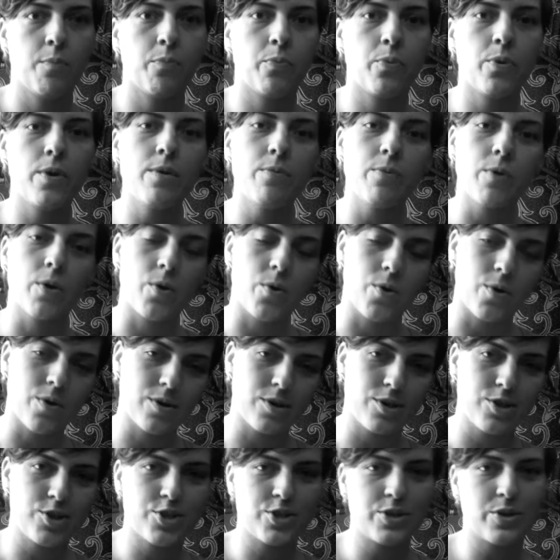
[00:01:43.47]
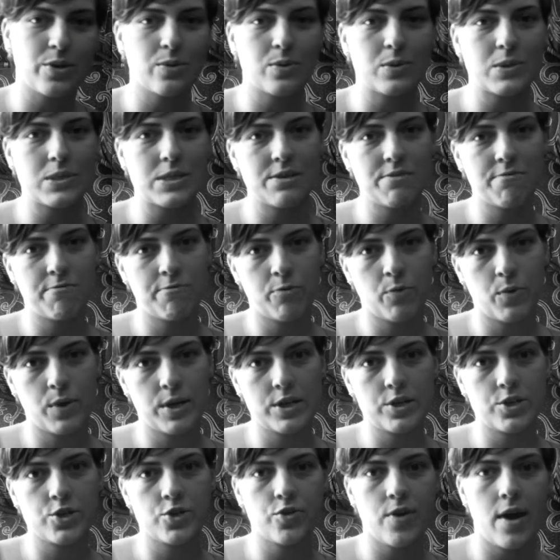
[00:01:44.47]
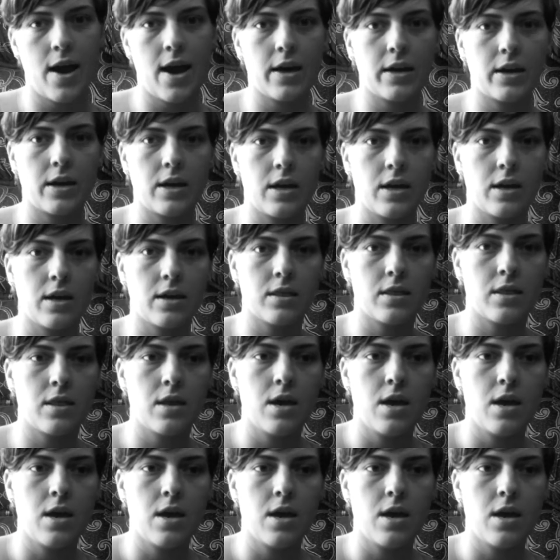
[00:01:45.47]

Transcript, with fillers: pre-recorded shows and voice tracking